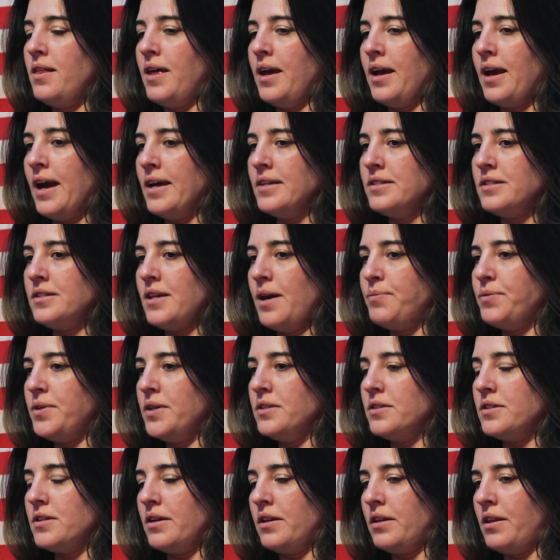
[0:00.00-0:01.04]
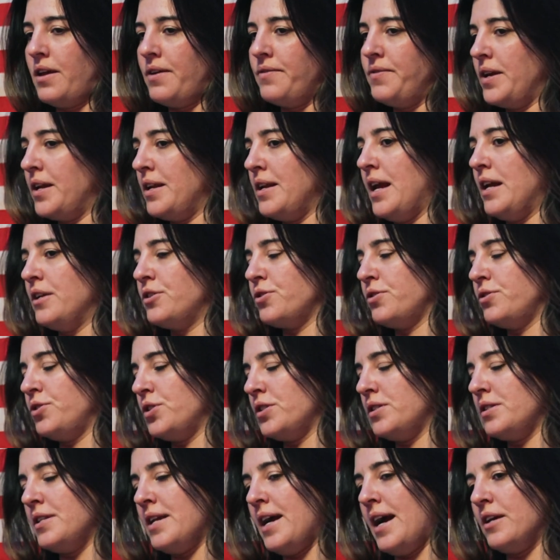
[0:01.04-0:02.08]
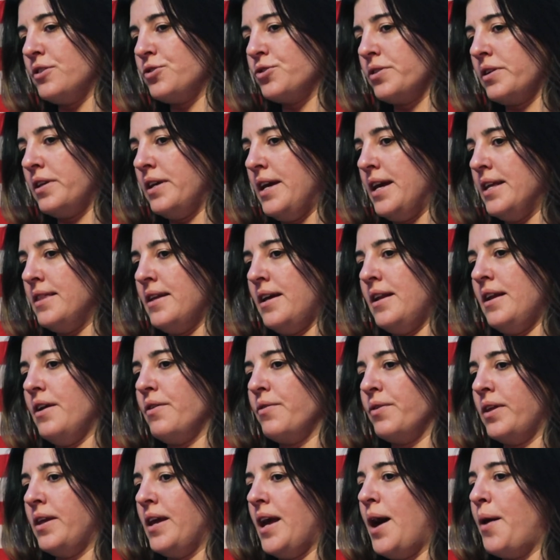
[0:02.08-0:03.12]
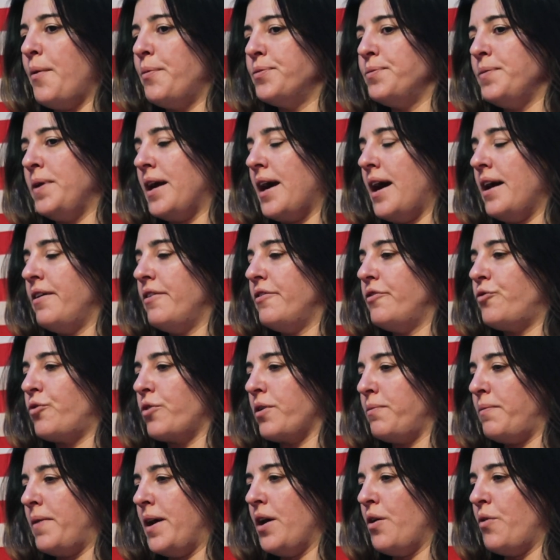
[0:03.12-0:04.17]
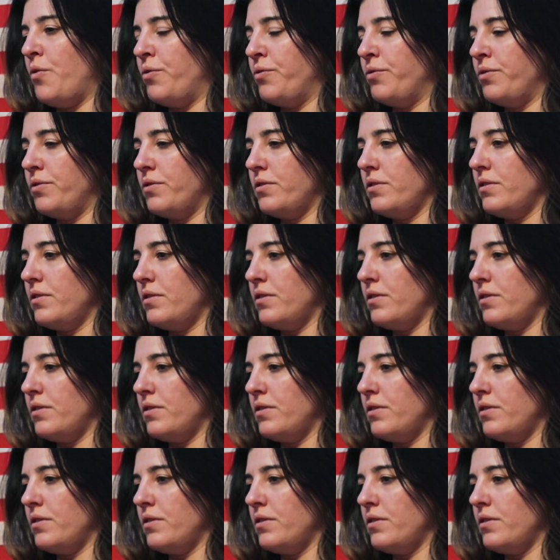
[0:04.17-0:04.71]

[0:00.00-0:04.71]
Like I stepped into loving nature just naturally, and then it really helped me kind of form my own